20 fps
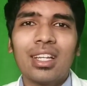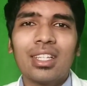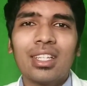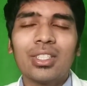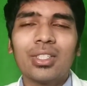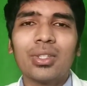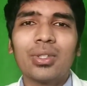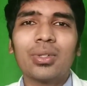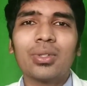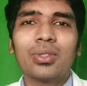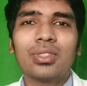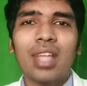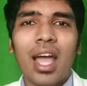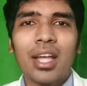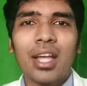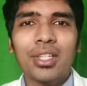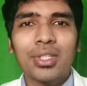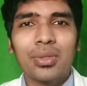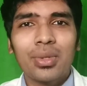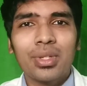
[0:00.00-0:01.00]
So
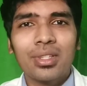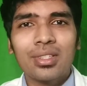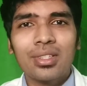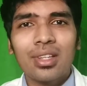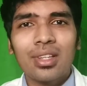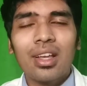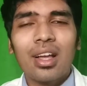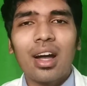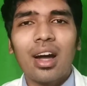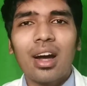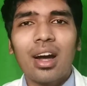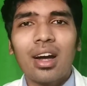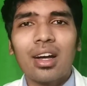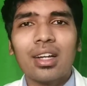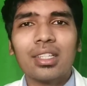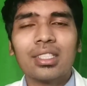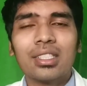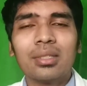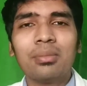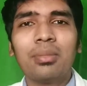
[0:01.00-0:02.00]
thanks to its
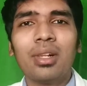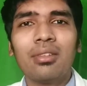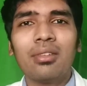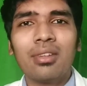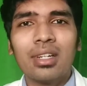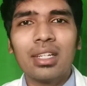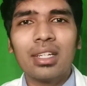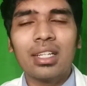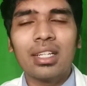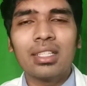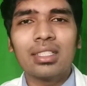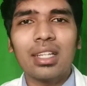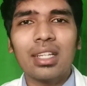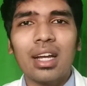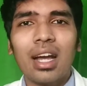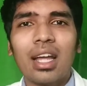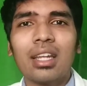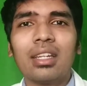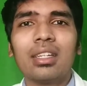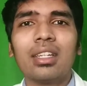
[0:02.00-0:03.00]
simple wordings
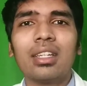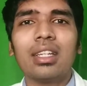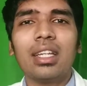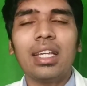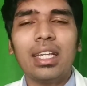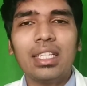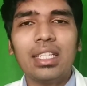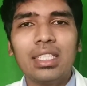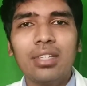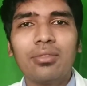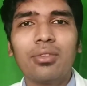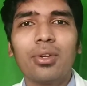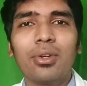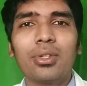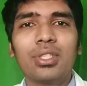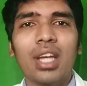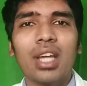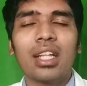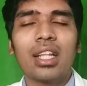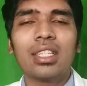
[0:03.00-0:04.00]
and easy
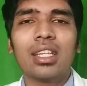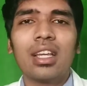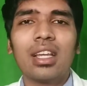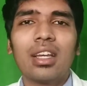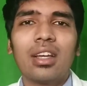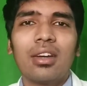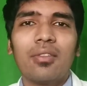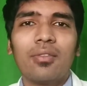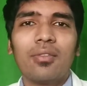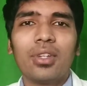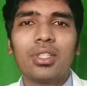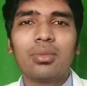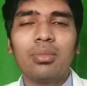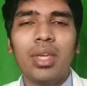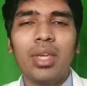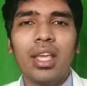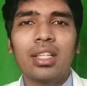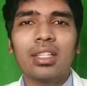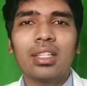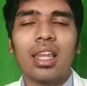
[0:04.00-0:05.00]
flowcharts, which
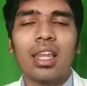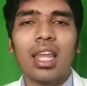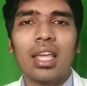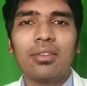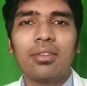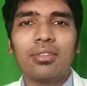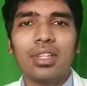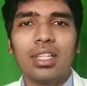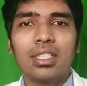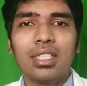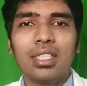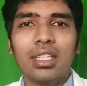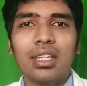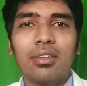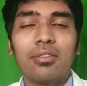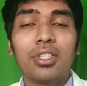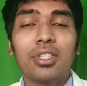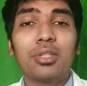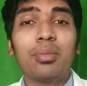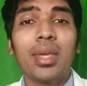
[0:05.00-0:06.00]
makes our life easy,
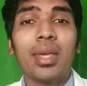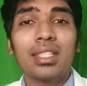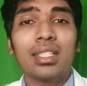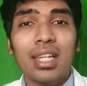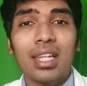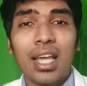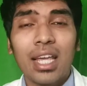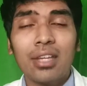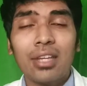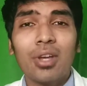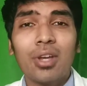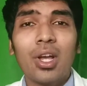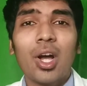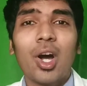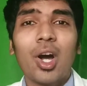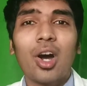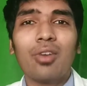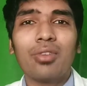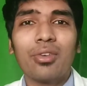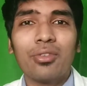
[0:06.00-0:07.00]
which makes the life
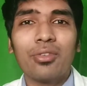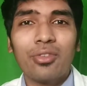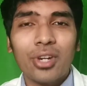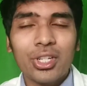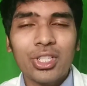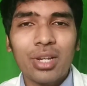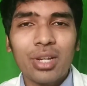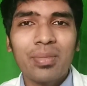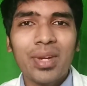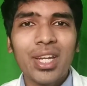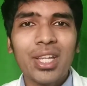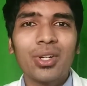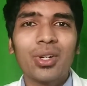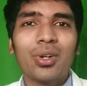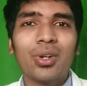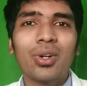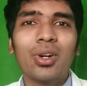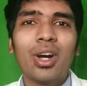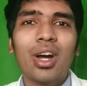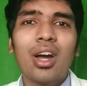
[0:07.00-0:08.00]
of a fresher
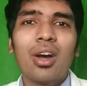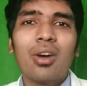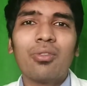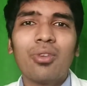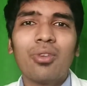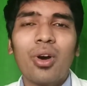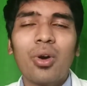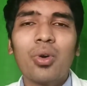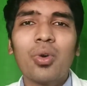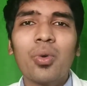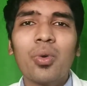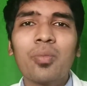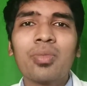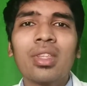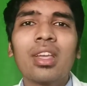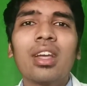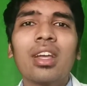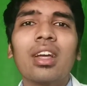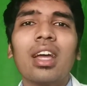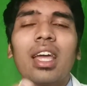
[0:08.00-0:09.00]
medico for whom
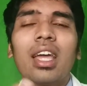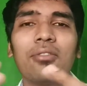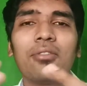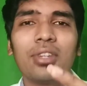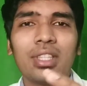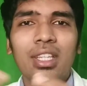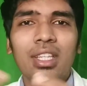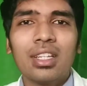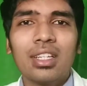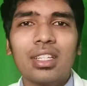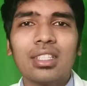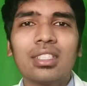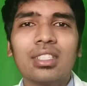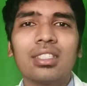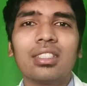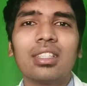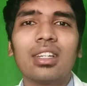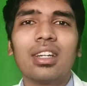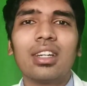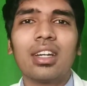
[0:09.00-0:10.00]
everything
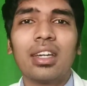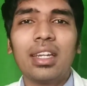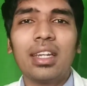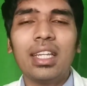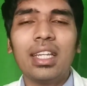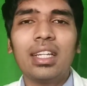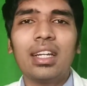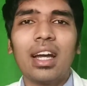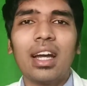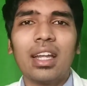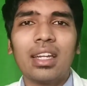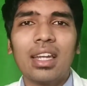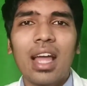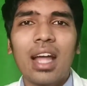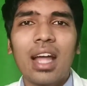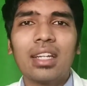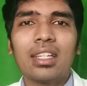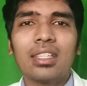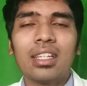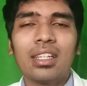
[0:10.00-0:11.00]
is Greek and
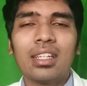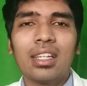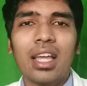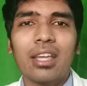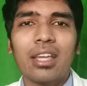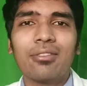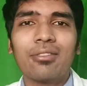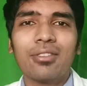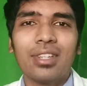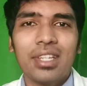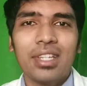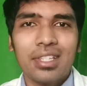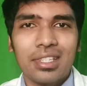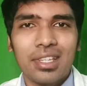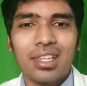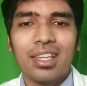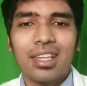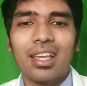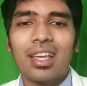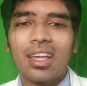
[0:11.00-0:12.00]
Latin in life
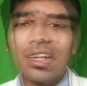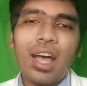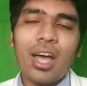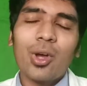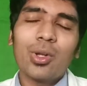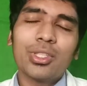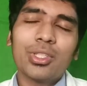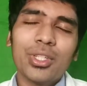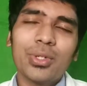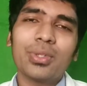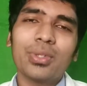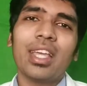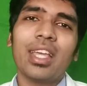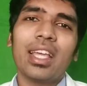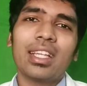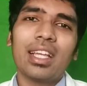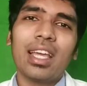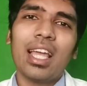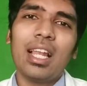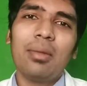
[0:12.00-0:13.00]
easy. I also took the
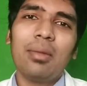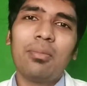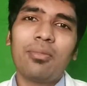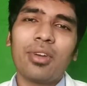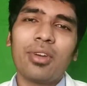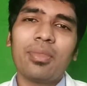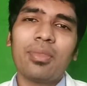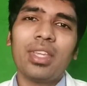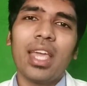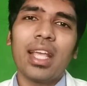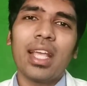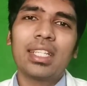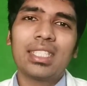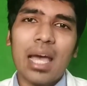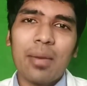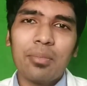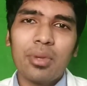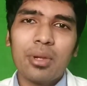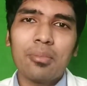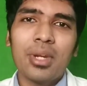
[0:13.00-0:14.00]
help from the
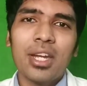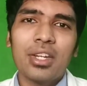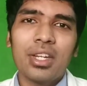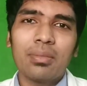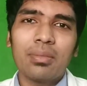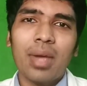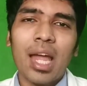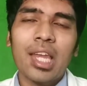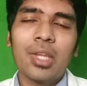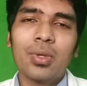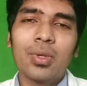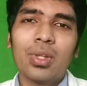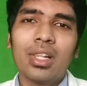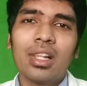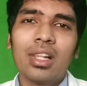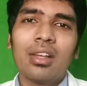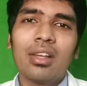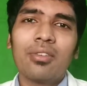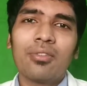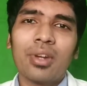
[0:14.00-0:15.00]
exam preparatory manual
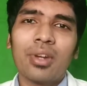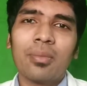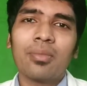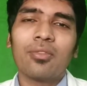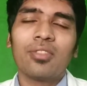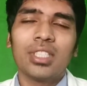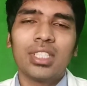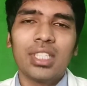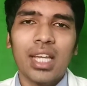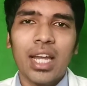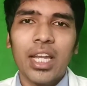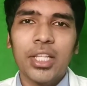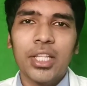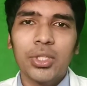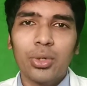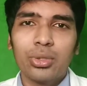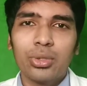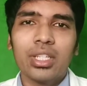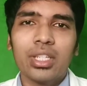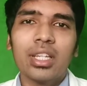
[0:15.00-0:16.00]
from Vijayadi
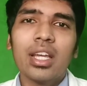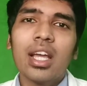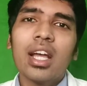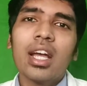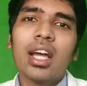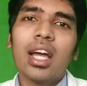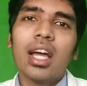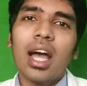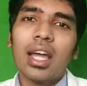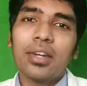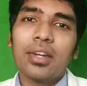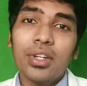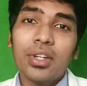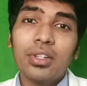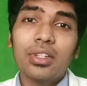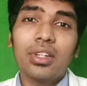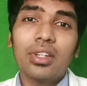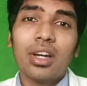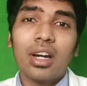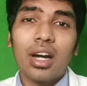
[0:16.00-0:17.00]
Joshi. I
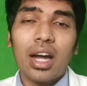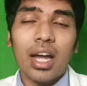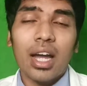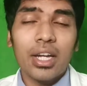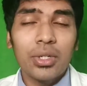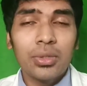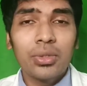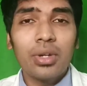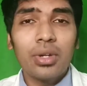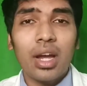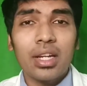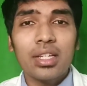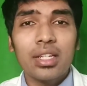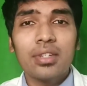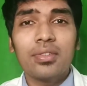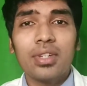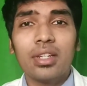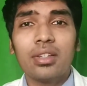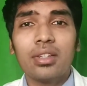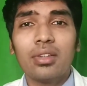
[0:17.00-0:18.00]

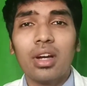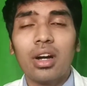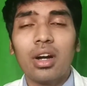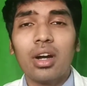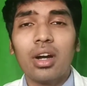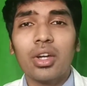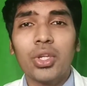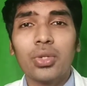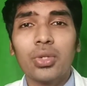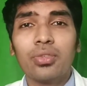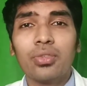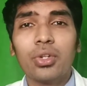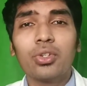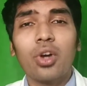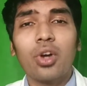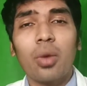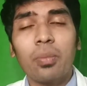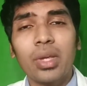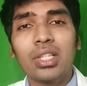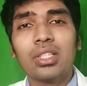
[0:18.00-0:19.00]
did read a few
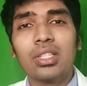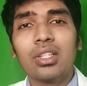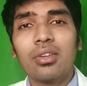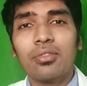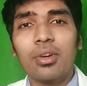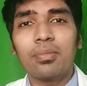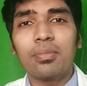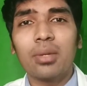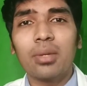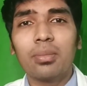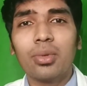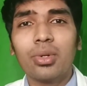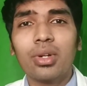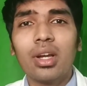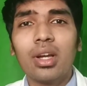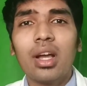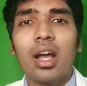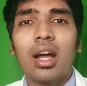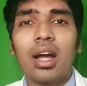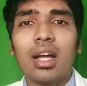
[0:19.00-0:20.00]
topics from that book,
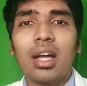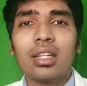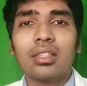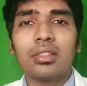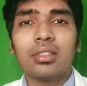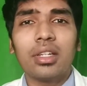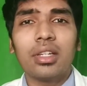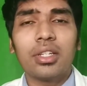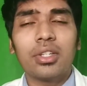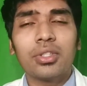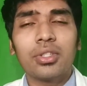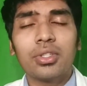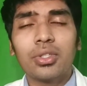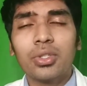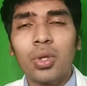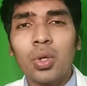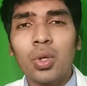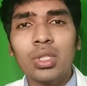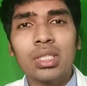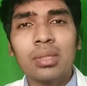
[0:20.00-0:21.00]
and it is
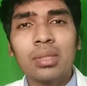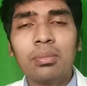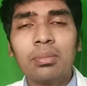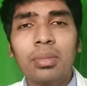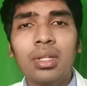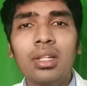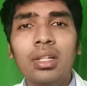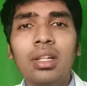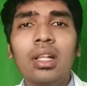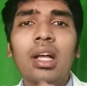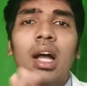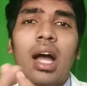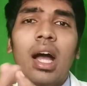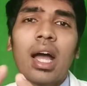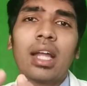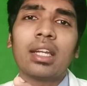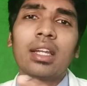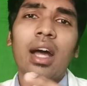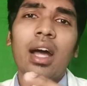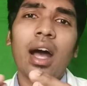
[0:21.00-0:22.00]
so simple
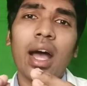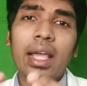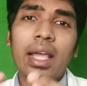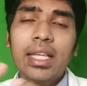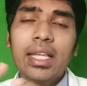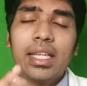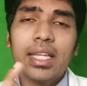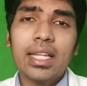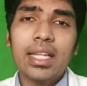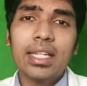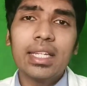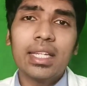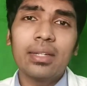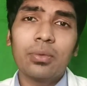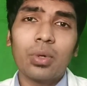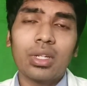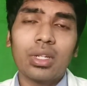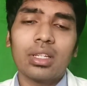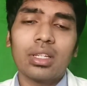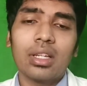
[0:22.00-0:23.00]
and high yielding
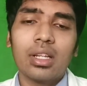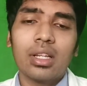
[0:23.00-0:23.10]
one.